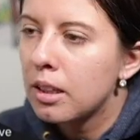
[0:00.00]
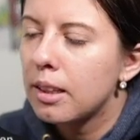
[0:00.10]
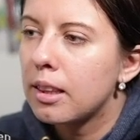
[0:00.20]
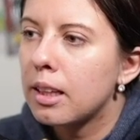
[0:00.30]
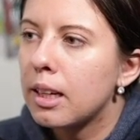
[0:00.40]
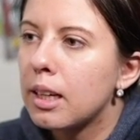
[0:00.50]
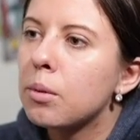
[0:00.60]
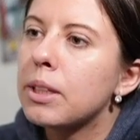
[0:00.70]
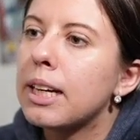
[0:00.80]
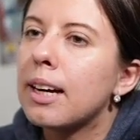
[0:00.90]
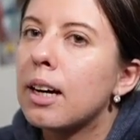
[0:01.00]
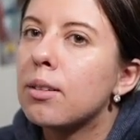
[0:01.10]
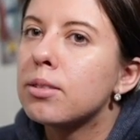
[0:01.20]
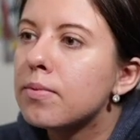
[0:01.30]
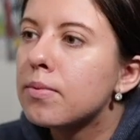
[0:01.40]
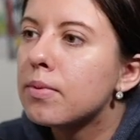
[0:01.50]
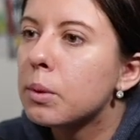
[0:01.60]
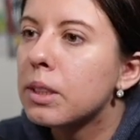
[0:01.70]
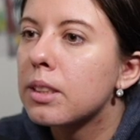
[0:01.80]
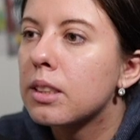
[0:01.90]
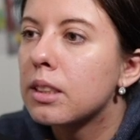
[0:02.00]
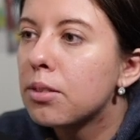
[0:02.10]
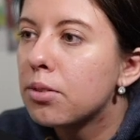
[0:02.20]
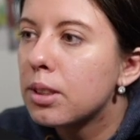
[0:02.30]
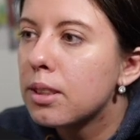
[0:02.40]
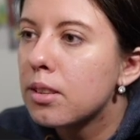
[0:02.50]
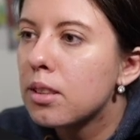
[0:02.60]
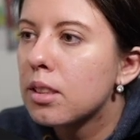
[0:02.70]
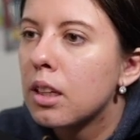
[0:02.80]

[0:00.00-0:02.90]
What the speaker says: Then we have, what is the difference?